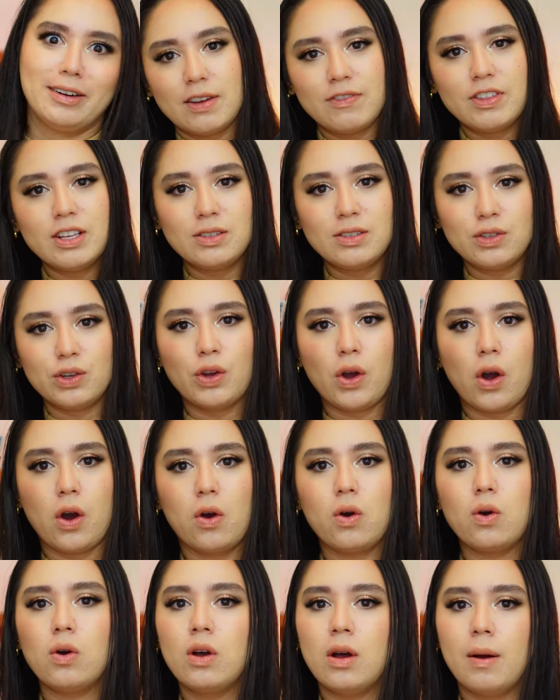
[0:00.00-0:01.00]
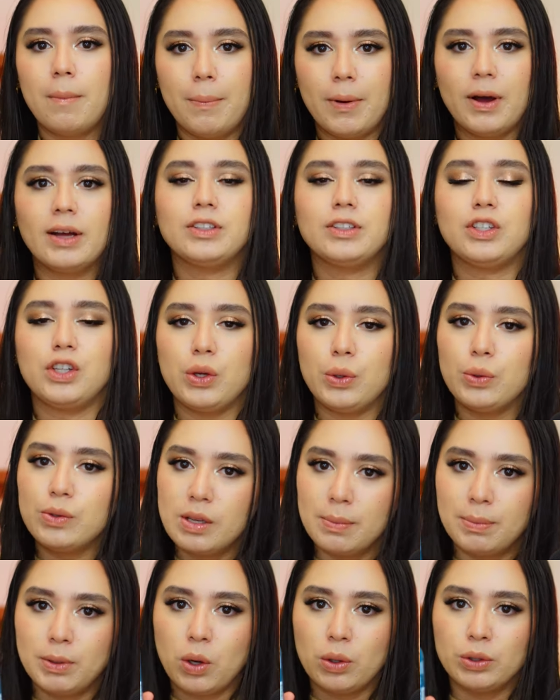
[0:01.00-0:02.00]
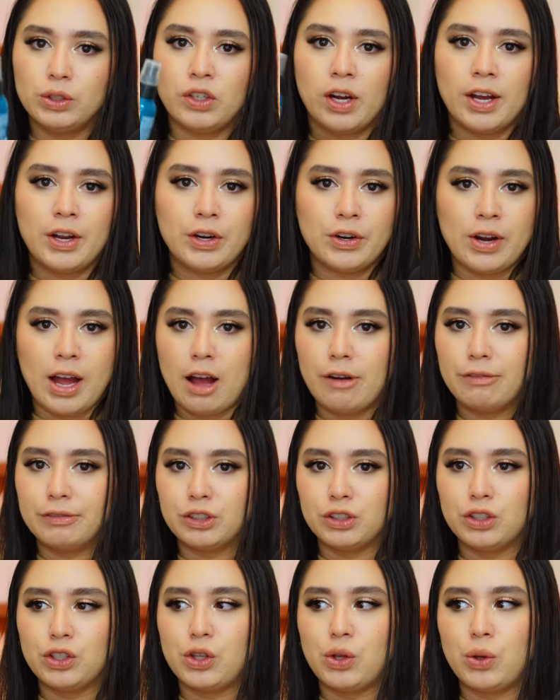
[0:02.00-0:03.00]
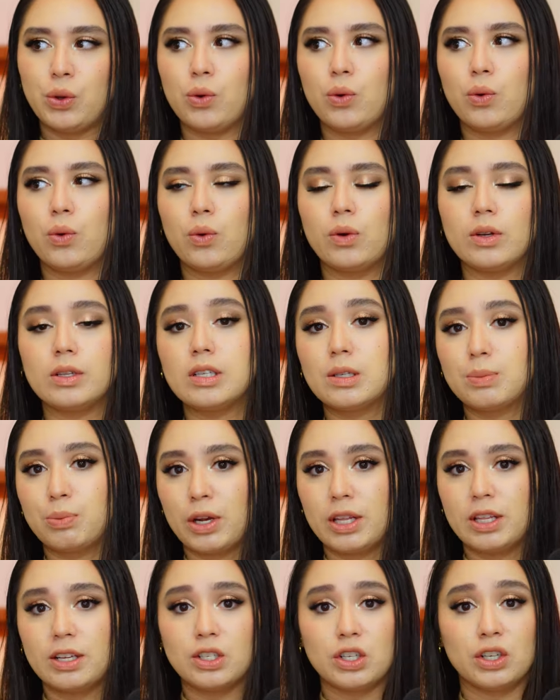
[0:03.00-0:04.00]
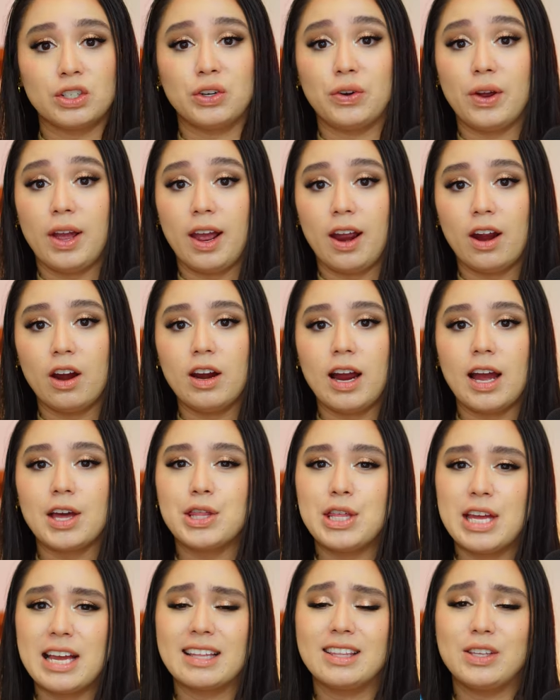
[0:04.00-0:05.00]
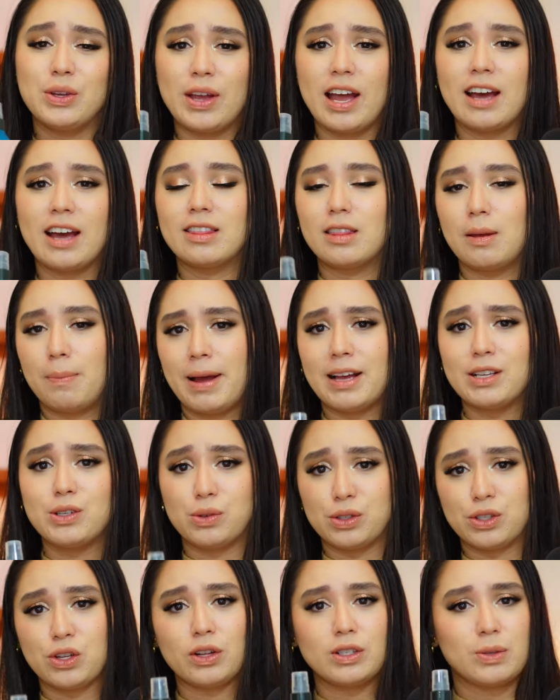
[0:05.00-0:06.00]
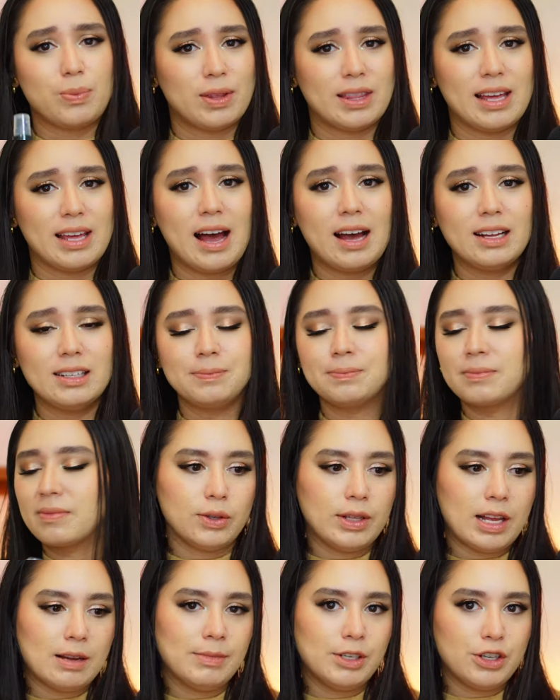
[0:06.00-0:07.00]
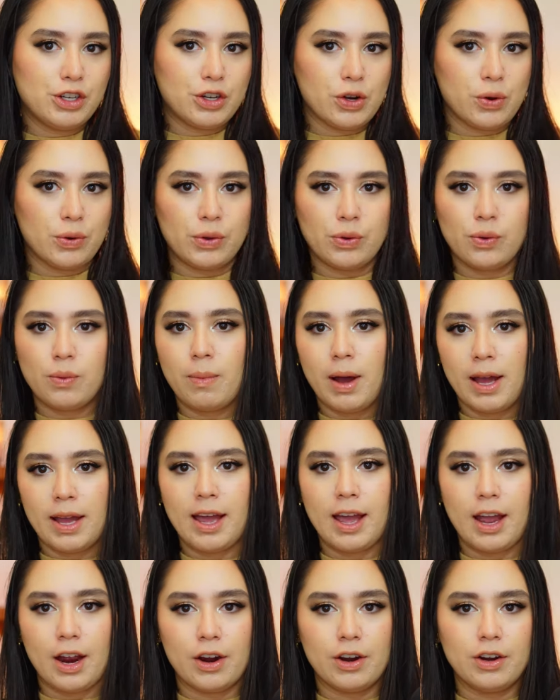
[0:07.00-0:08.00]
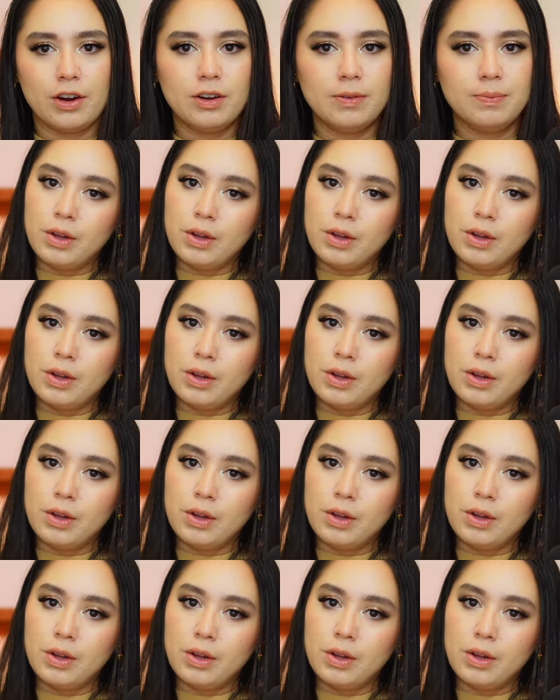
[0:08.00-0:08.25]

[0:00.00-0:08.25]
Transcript: Give this a go, but use a blow dryer after you spray this on your hair. I think you get the best results with that. So let me show you my hair.